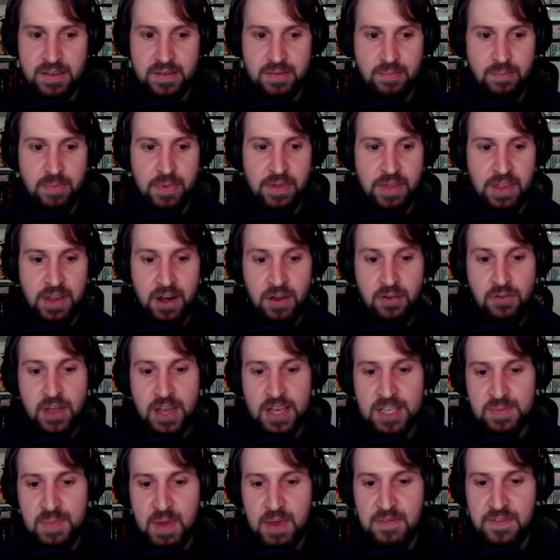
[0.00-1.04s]
But if they don't
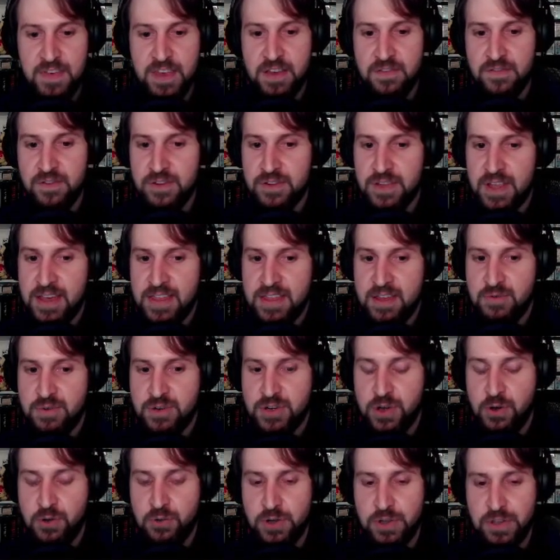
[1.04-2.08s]
gust my Vikavolt, I think we're
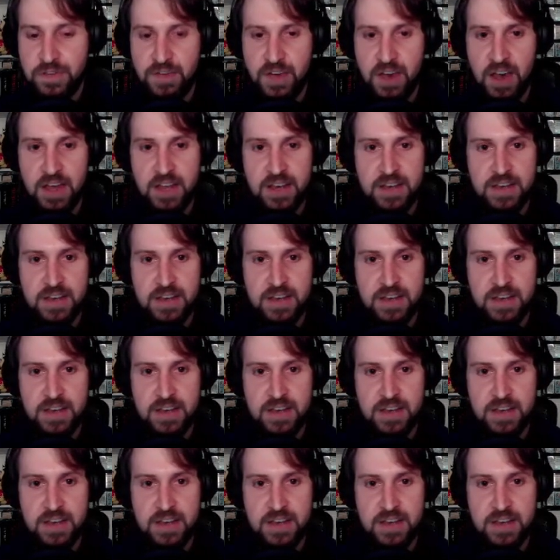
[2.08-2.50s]
totally fine.